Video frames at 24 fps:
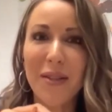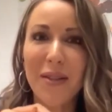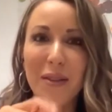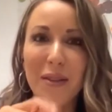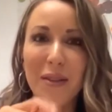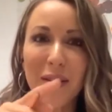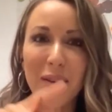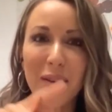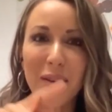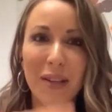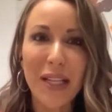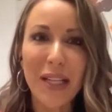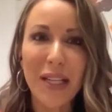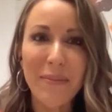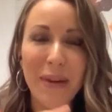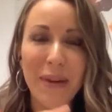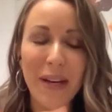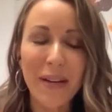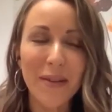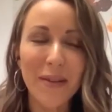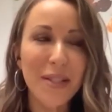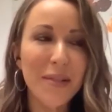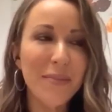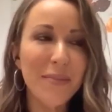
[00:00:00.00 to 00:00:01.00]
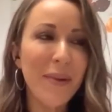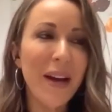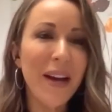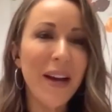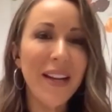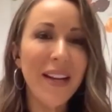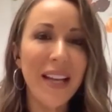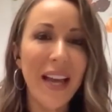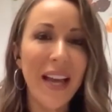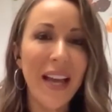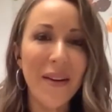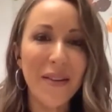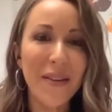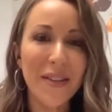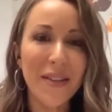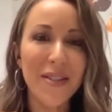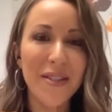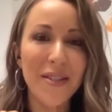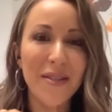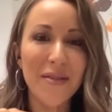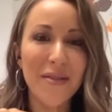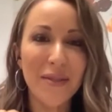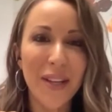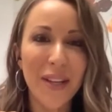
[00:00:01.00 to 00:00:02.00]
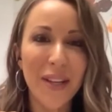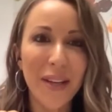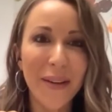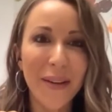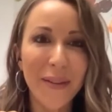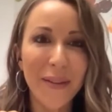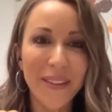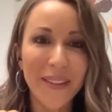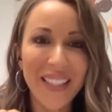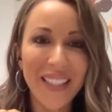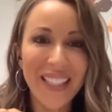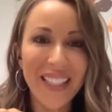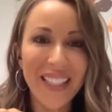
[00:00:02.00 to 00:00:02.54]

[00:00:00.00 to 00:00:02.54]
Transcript: So you're in a better spot now because you knew.